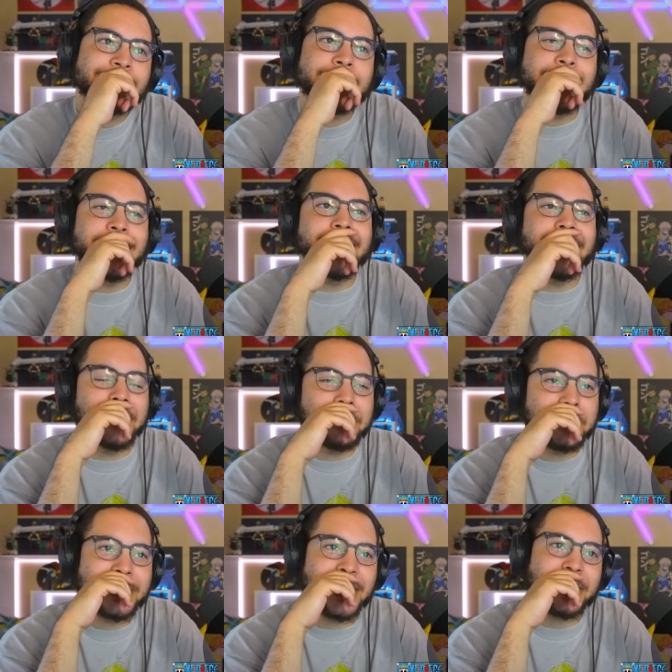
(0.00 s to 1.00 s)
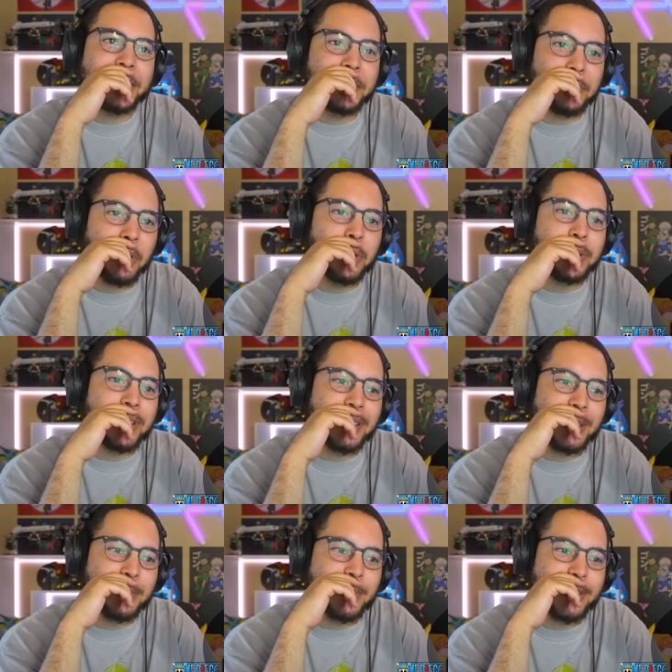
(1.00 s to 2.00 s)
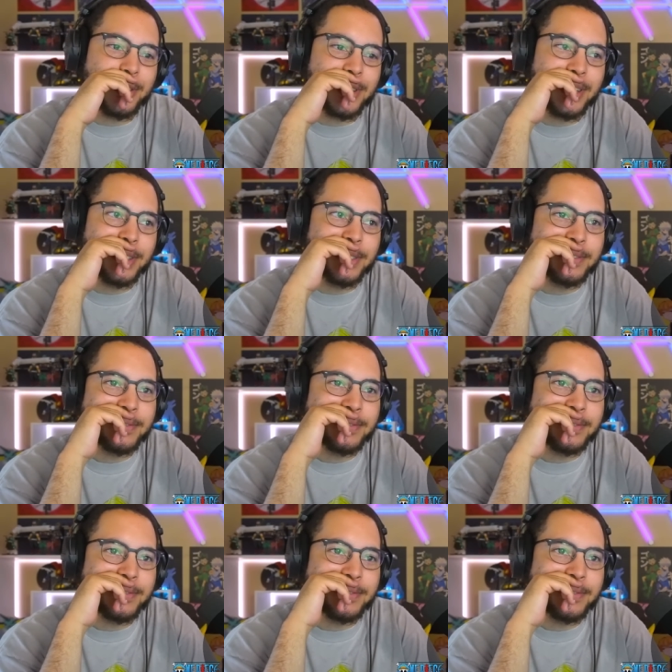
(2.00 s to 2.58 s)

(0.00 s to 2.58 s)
Yeah, he's like, he's frozen in this position now.